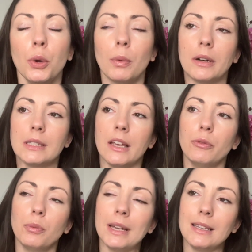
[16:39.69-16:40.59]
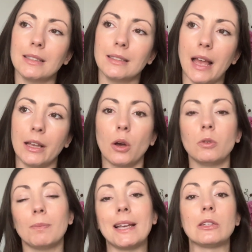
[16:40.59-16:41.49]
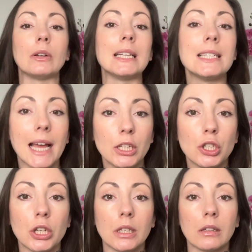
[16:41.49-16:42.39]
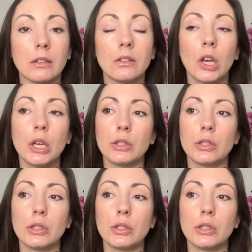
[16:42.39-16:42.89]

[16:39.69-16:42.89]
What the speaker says: Whereas if we set goals based on intentions,